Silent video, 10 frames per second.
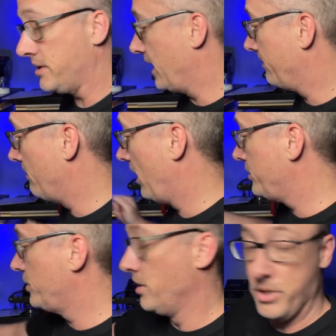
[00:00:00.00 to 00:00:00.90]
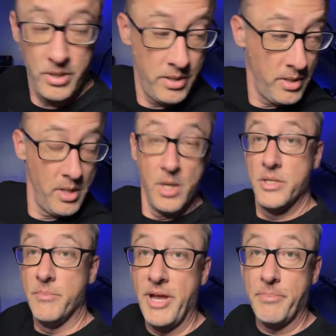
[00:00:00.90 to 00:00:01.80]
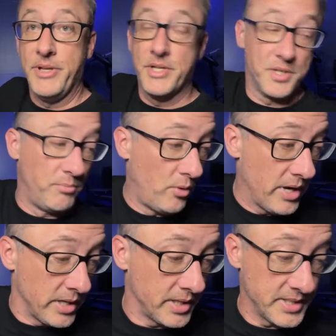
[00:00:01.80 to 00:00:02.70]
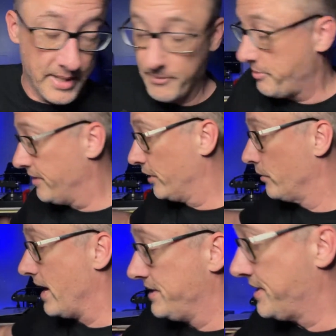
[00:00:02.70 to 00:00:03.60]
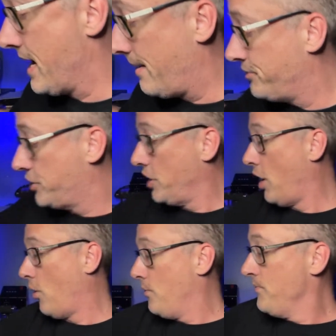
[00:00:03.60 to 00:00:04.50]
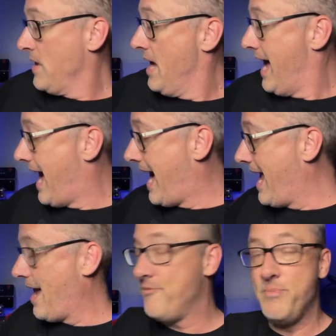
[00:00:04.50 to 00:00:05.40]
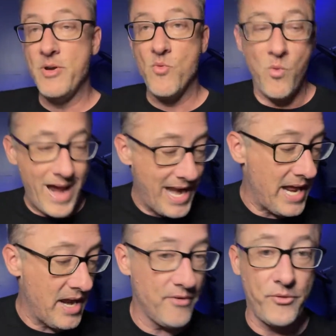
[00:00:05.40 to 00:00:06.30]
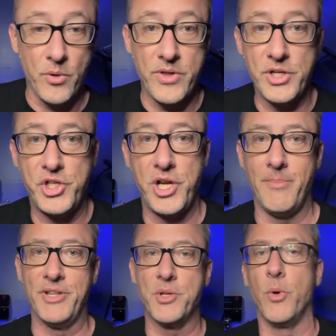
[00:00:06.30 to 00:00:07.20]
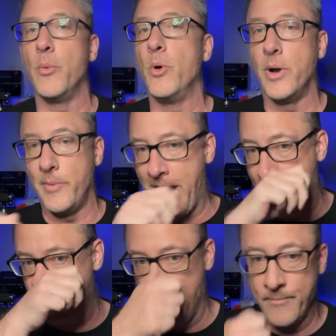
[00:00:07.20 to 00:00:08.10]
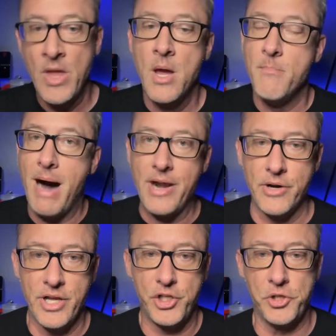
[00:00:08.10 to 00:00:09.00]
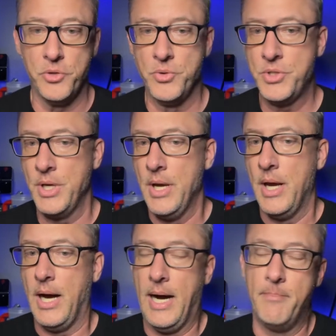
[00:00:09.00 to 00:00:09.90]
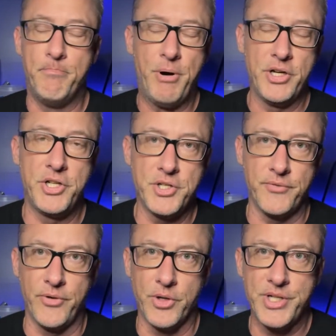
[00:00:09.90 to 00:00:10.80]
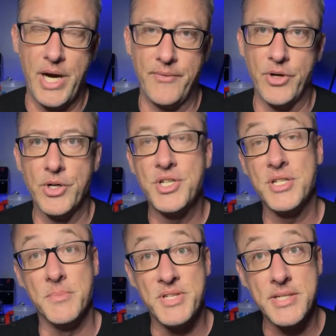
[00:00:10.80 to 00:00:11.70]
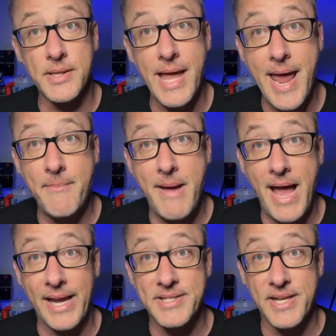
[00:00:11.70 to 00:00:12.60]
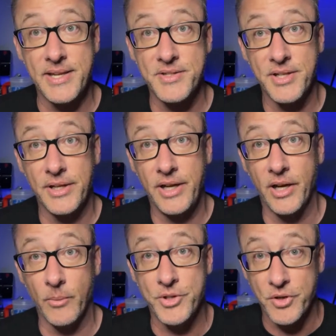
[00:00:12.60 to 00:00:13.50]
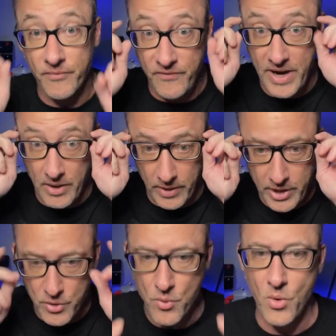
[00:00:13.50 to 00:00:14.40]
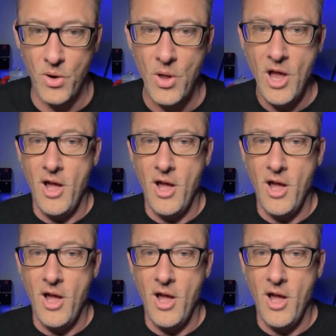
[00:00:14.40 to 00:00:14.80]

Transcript: take much to make me disappointed because I'm a bit of a grade snob. So I have been waiting for this shipment. So what do we have here? Modern issues, bunches of first covers, some Slam magazines in here, which are very cool.